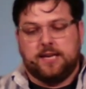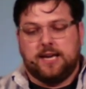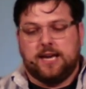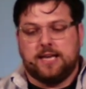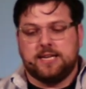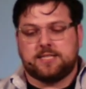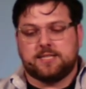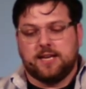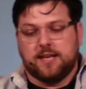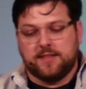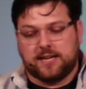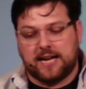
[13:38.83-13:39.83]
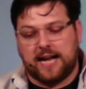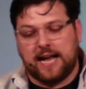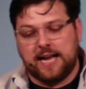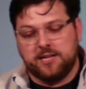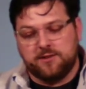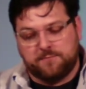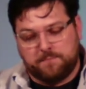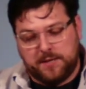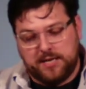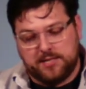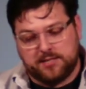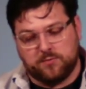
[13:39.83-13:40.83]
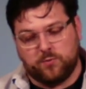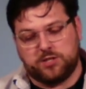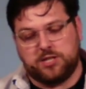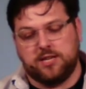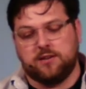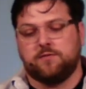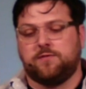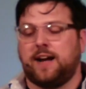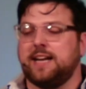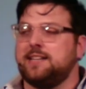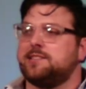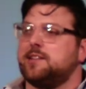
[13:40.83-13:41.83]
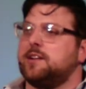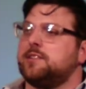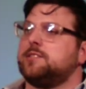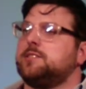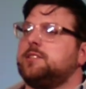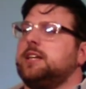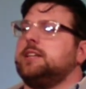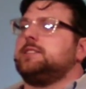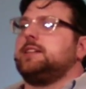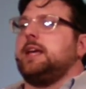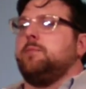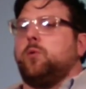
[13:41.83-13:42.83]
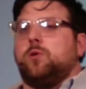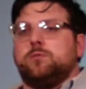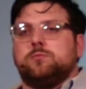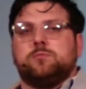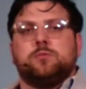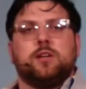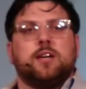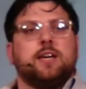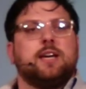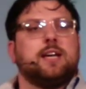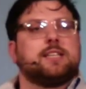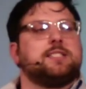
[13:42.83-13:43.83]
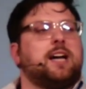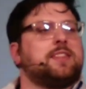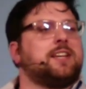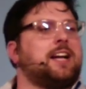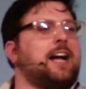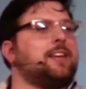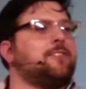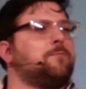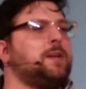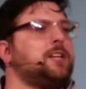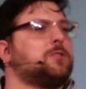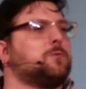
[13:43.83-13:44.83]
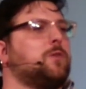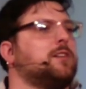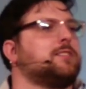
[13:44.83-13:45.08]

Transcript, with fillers: And it's the kind of peace in which He invites us to His table. It's not the kind of peace where it's